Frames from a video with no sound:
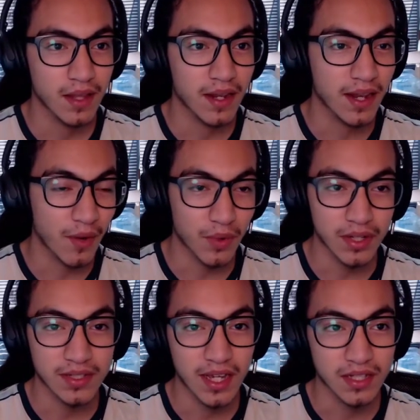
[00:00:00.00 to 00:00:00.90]
network
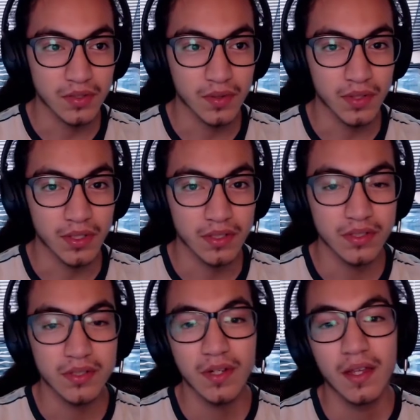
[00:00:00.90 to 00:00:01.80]
attack
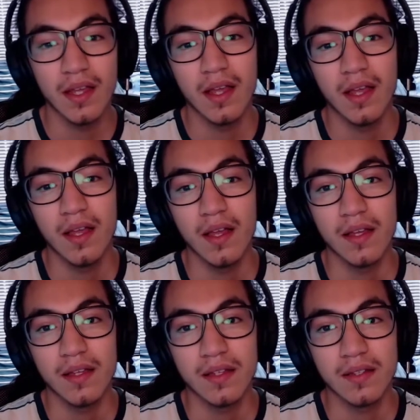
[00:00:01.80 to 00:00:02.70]
storage,
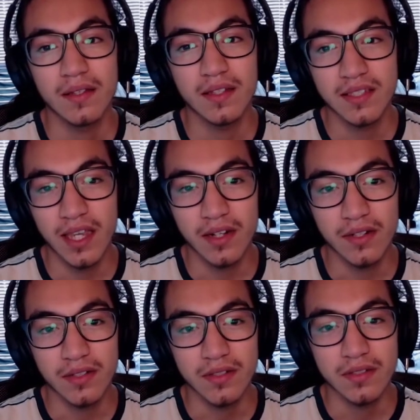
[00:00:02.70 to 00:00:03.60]

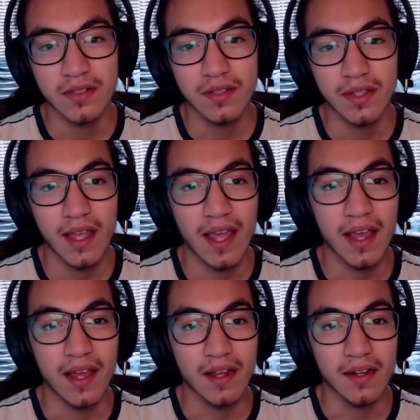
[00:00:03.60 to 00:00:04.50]
containers,
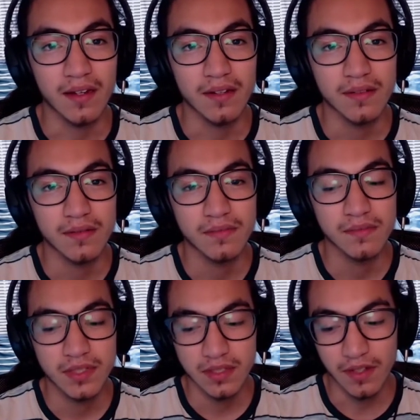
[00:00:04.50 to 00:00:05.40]
and
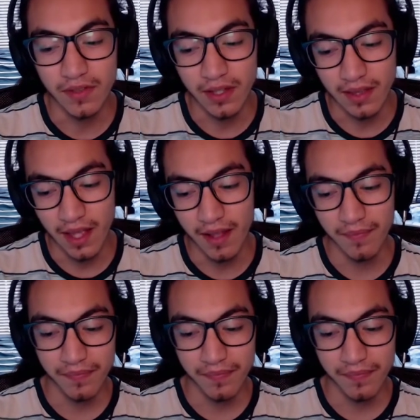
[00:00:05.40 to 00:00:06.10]
stuff like that.